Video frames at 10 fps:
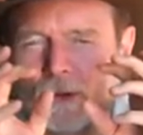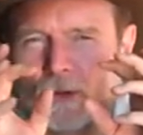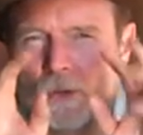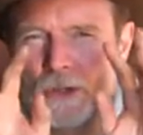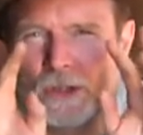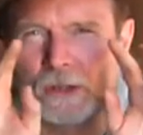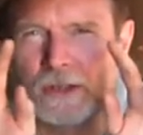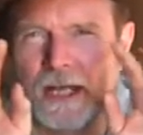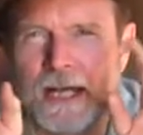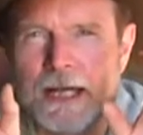
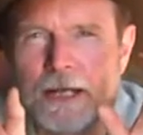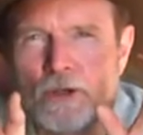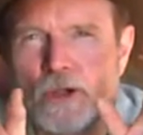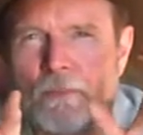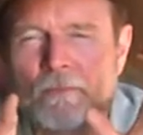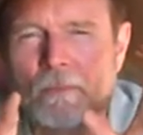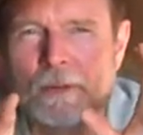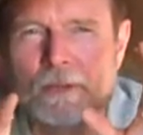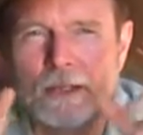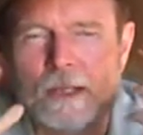crystalline edge
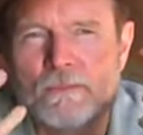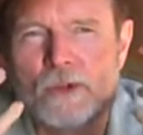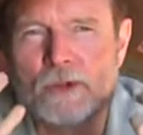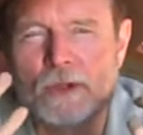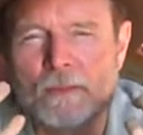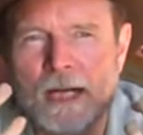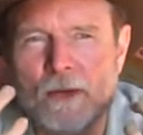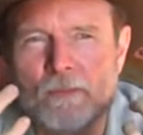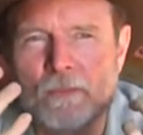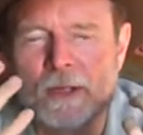that comes into your
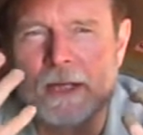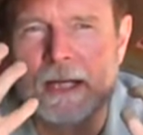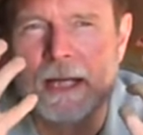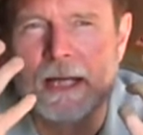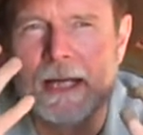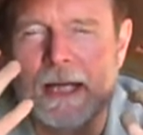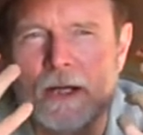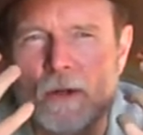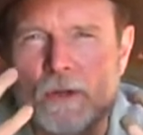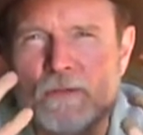mouth, and
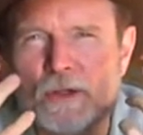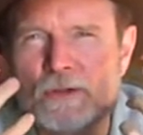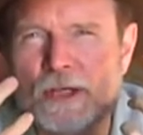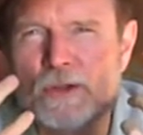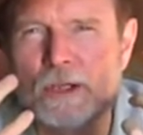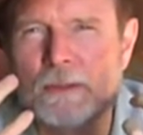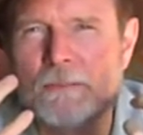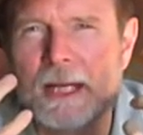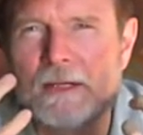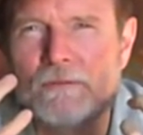it almost feels like it's going to be
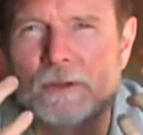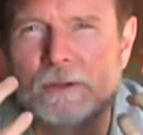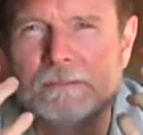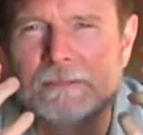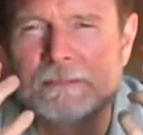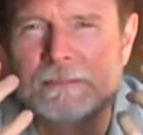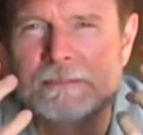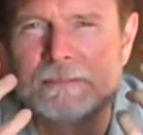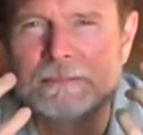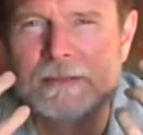painful.
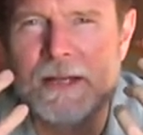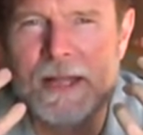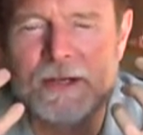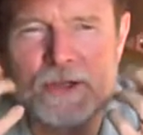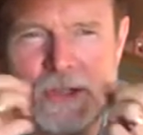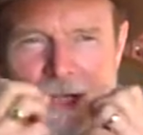And then it just